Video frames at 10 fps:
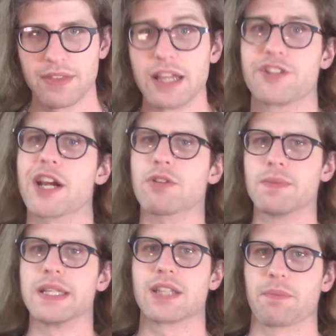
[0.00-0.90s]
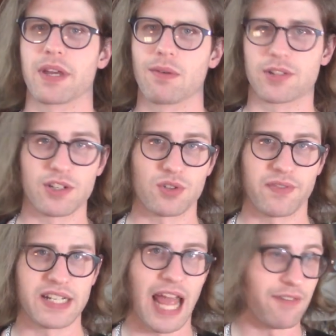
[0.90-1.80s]
They share with me something which has
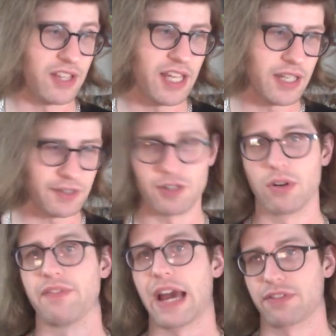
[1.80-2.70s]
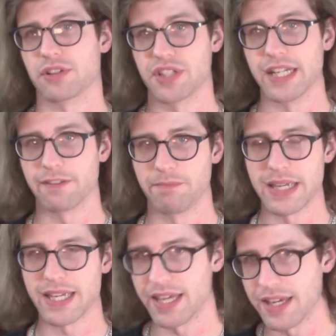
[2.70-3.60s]
driven everything you have ever seen of me
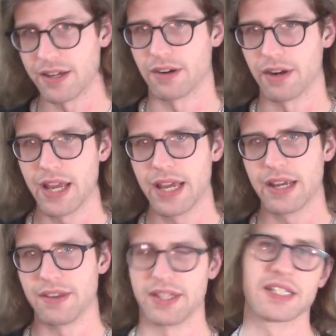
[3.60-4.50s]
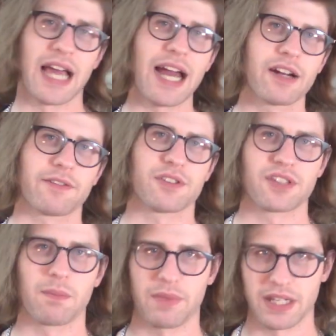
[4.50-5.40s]
here, the desire for
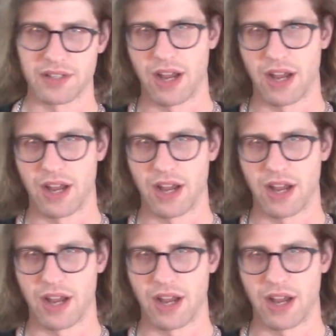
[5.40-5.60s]
something